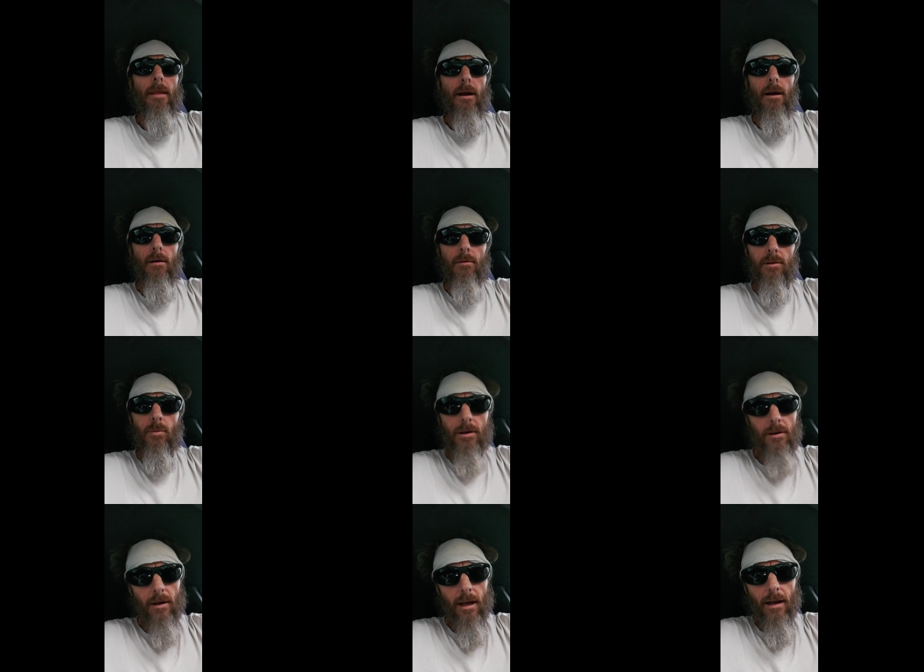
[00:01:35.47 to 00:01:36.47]
I always
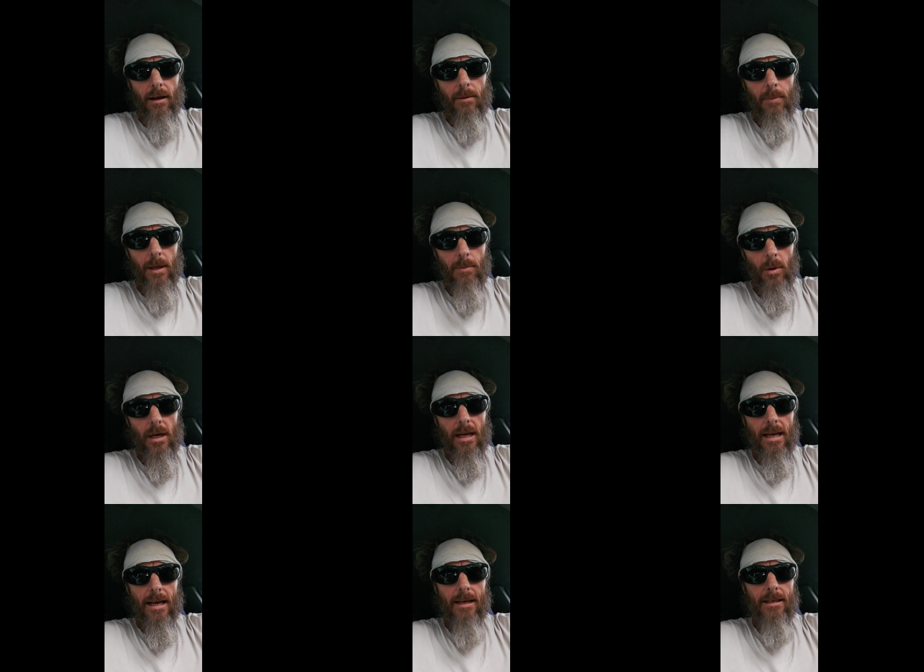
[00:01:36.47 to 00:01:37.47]
wondered how do people
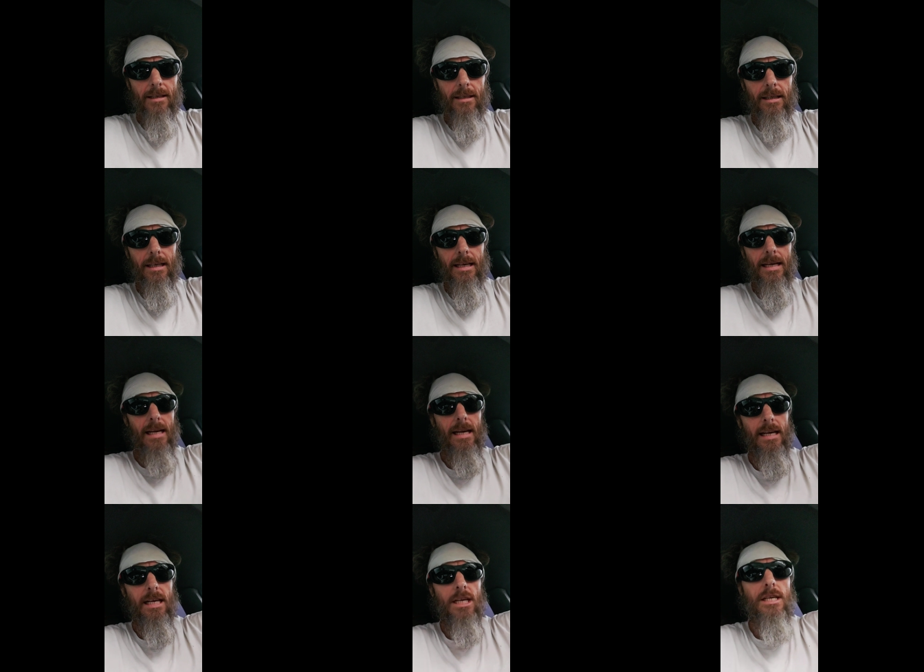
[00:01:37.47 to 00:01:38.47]
get
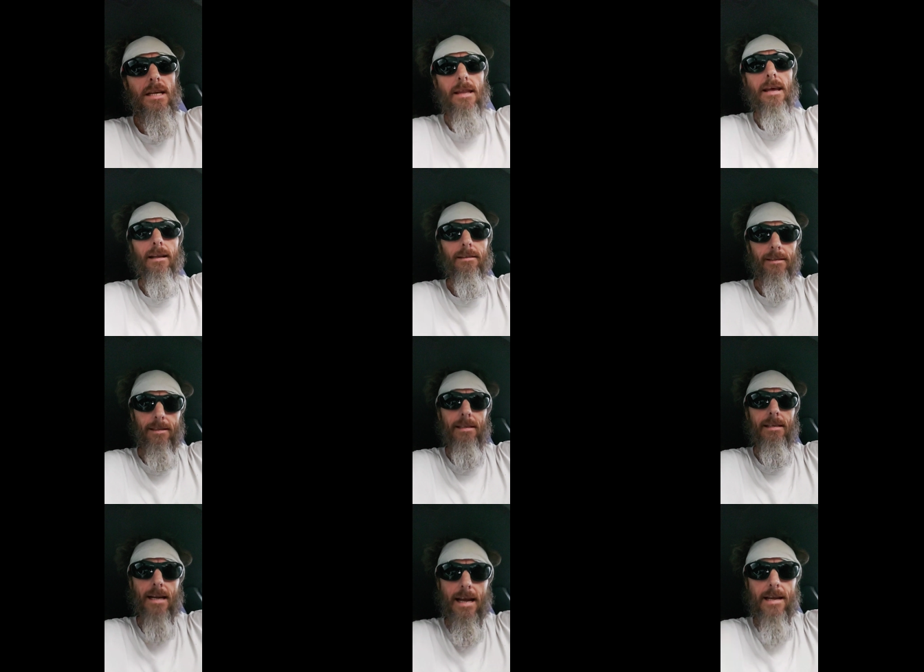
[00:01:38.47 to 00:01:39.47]
into that
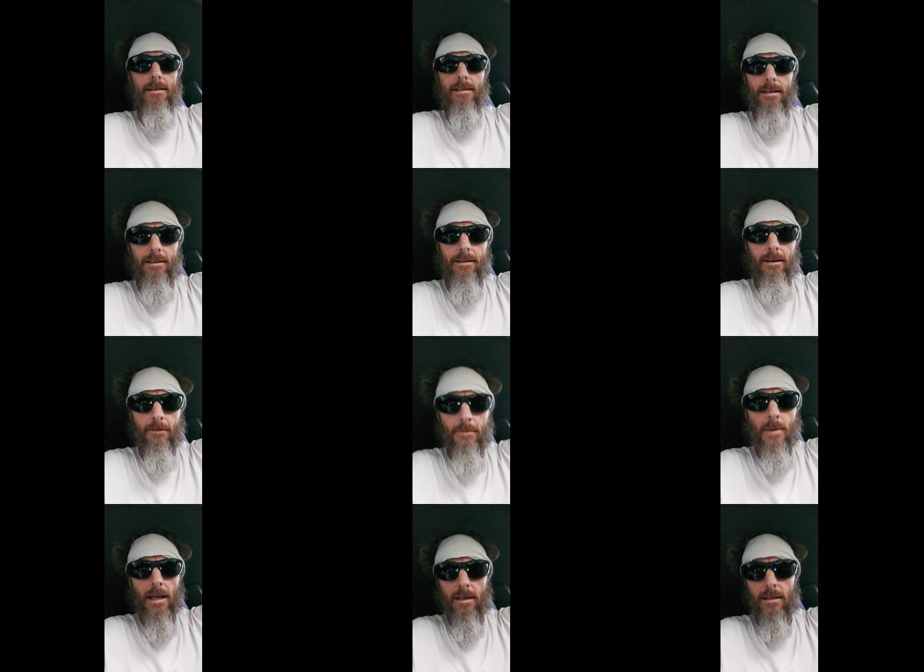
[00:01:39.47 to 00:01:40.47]
state of
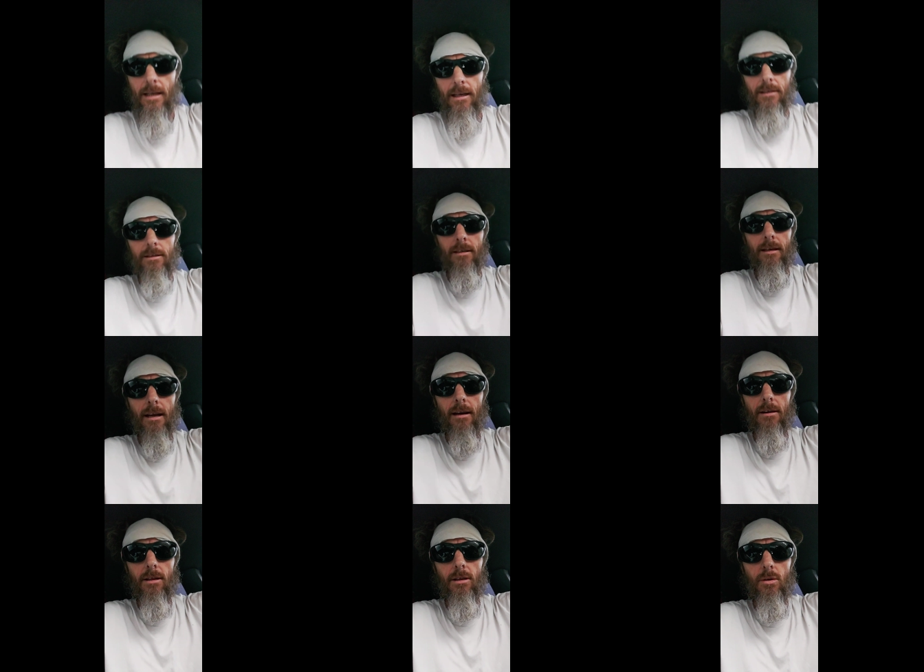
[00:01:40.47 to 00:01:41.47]
meditation?
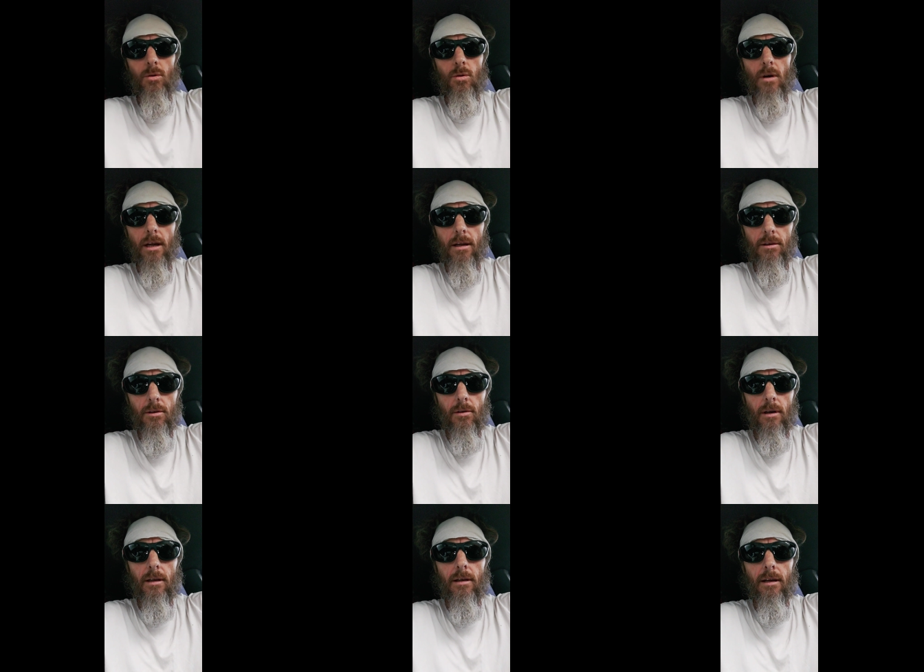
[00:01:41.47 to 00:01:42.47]
How do you enter
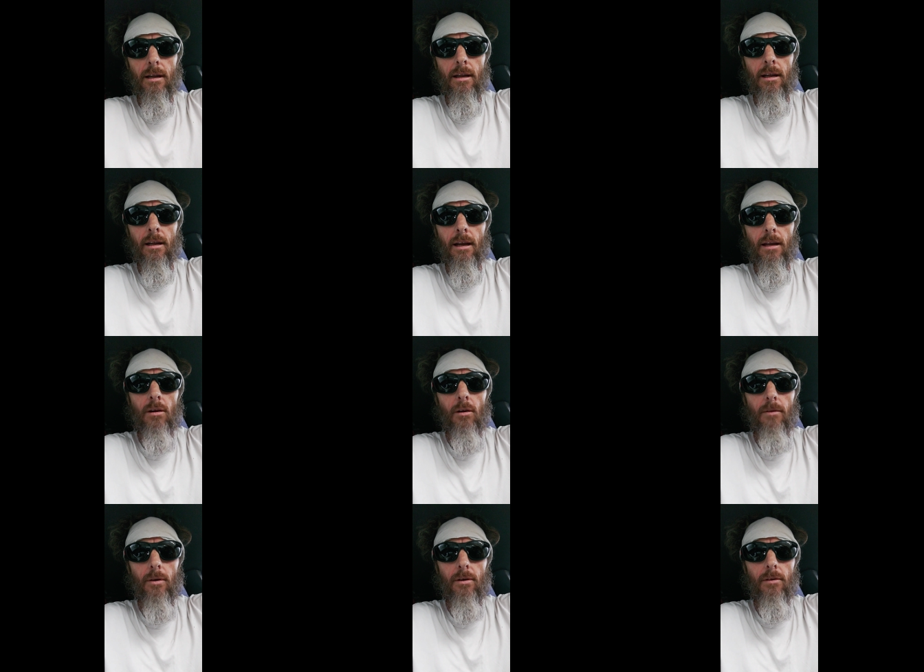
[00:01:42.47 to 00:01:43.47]
it? And I know
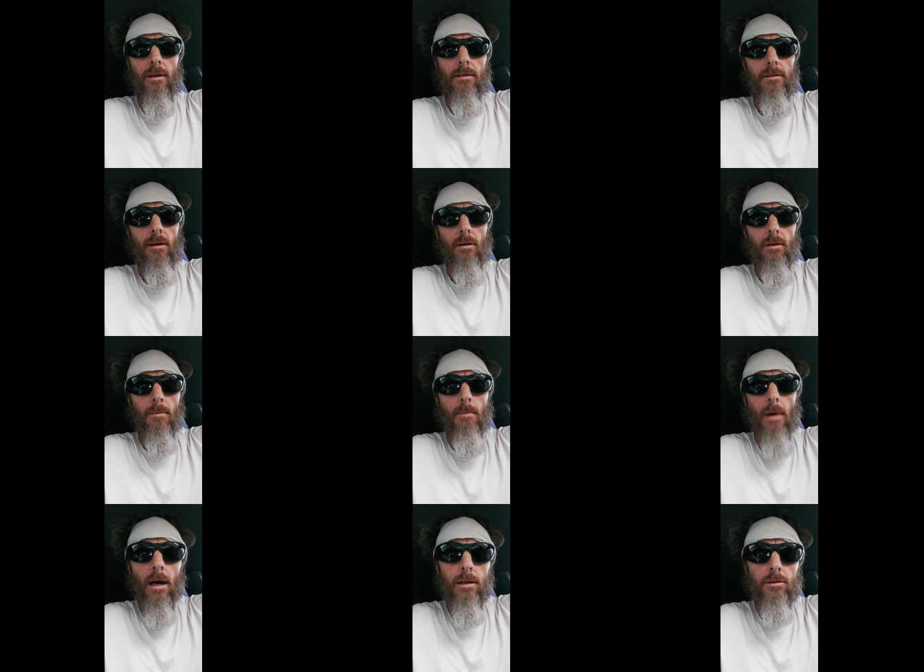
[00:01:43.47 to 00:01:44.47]
I've heard of things called a
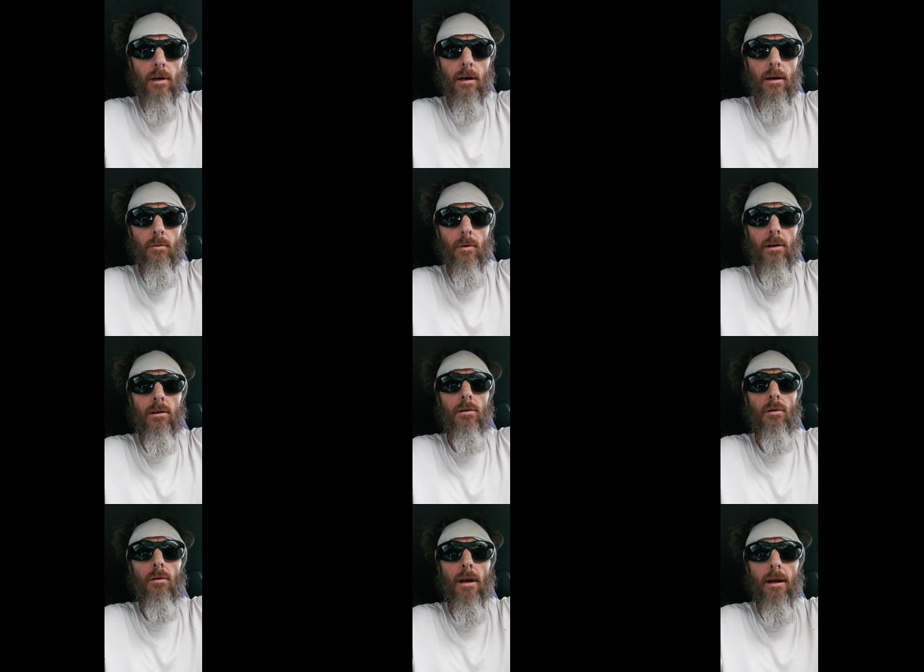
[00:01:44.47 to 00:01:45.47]
mantra where
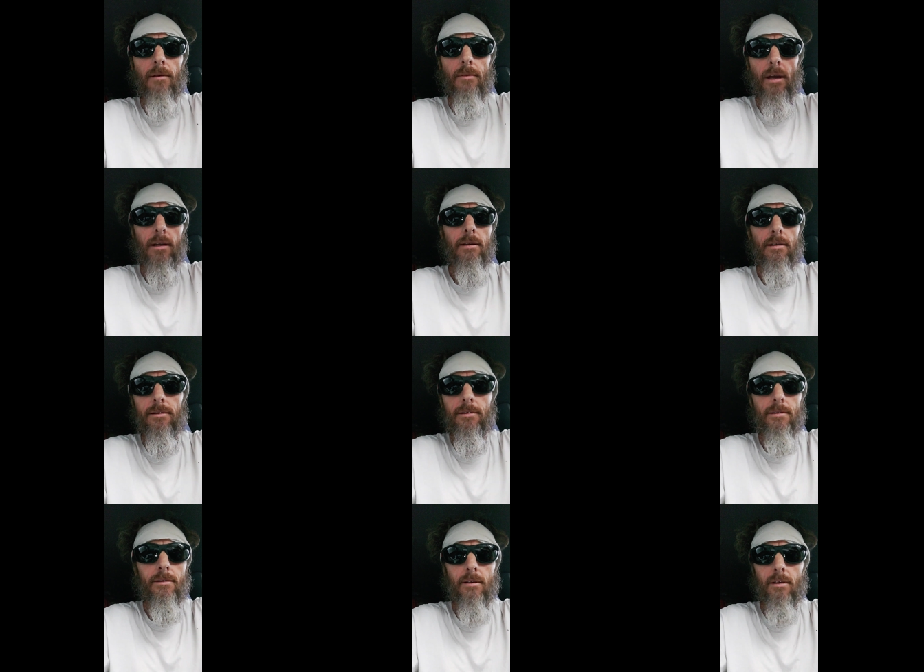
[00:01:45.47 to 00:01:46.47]
you'll have like
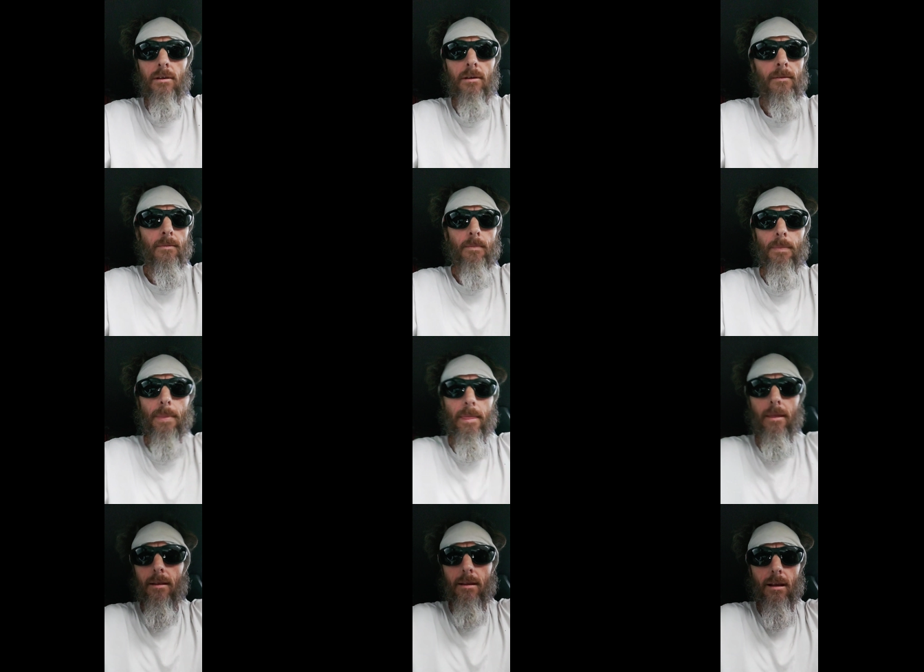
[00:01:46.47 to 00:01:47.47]
this
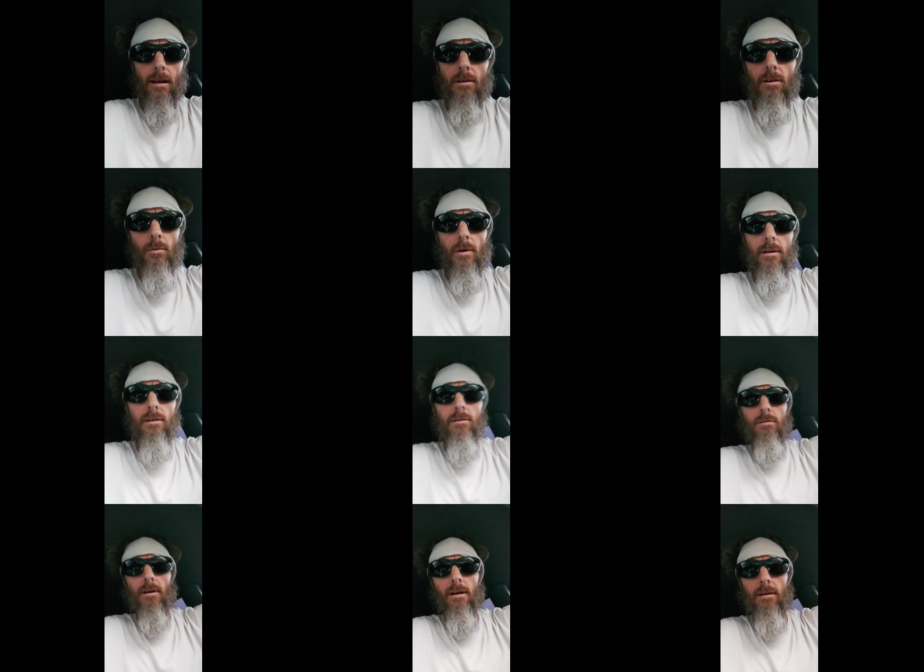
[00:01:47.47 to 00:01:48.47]
I don't know what you
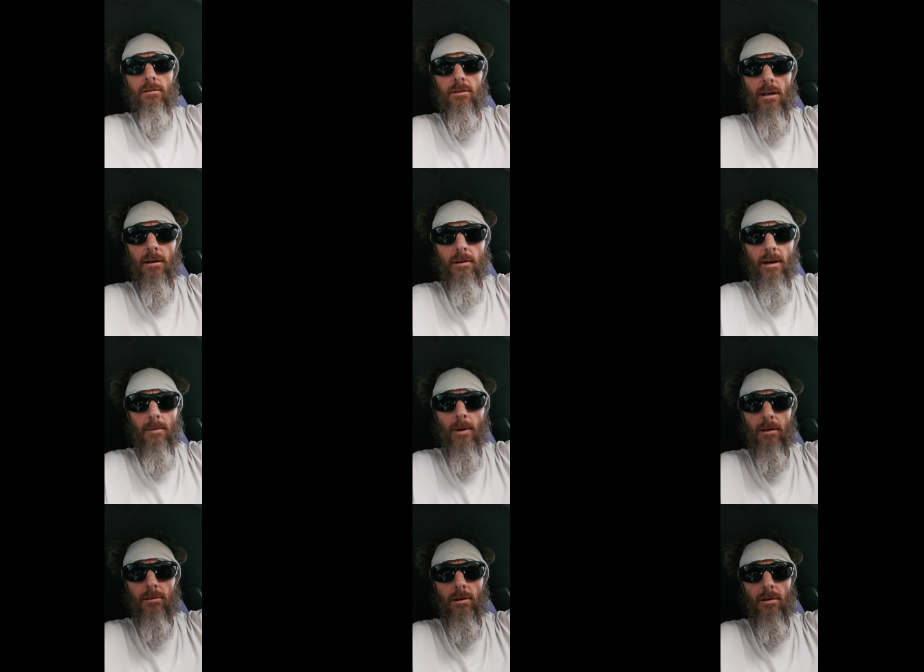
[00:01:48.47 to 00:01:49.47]
how you generate a
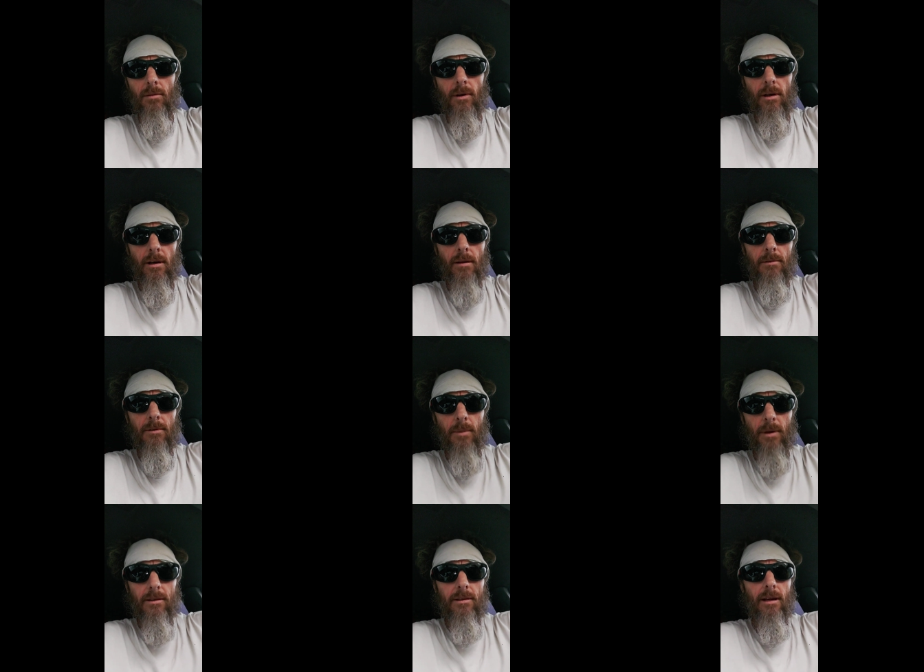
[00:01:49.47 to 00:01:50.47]
mantra or where it comes from,
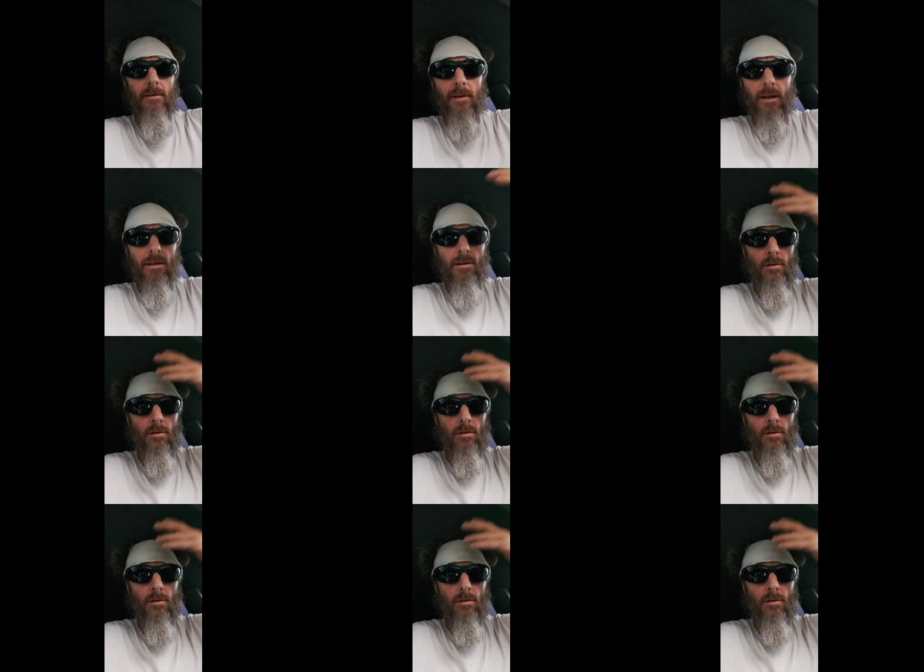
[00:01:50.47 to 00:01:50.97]
but it's kind of like